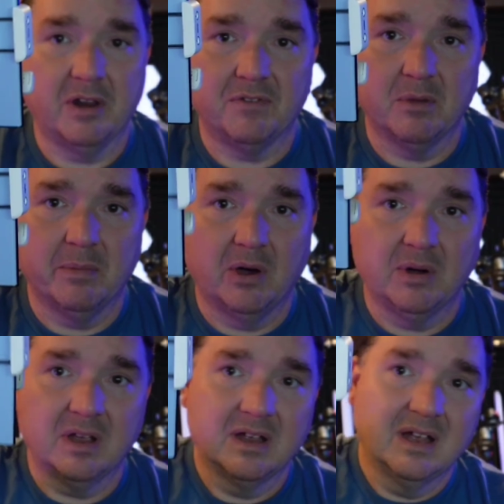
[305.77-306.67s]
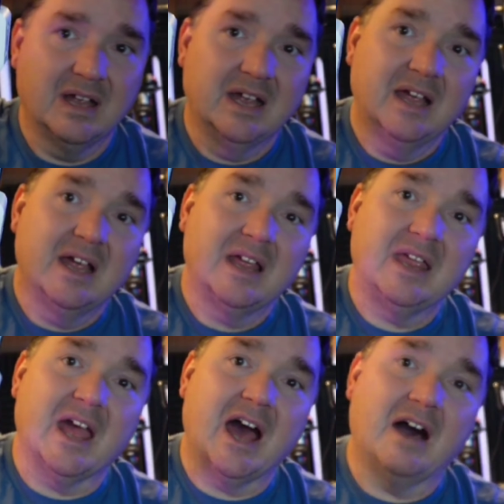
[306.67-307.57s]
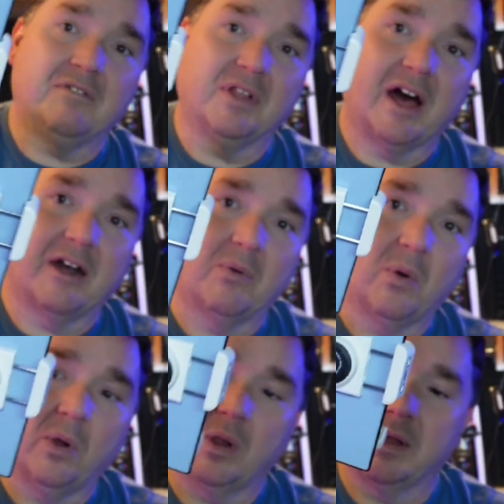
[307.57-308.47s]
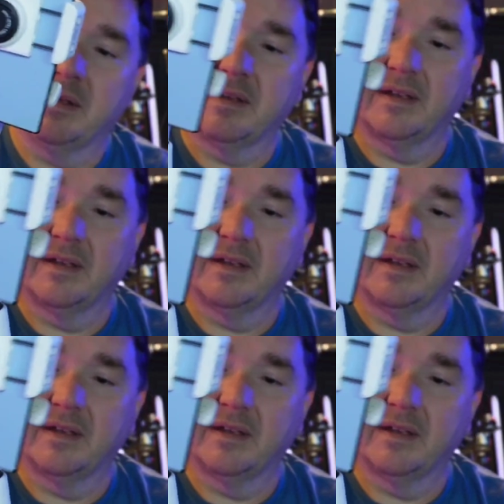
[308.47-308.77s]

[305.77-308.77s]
point of view mode, you have a lot of roll.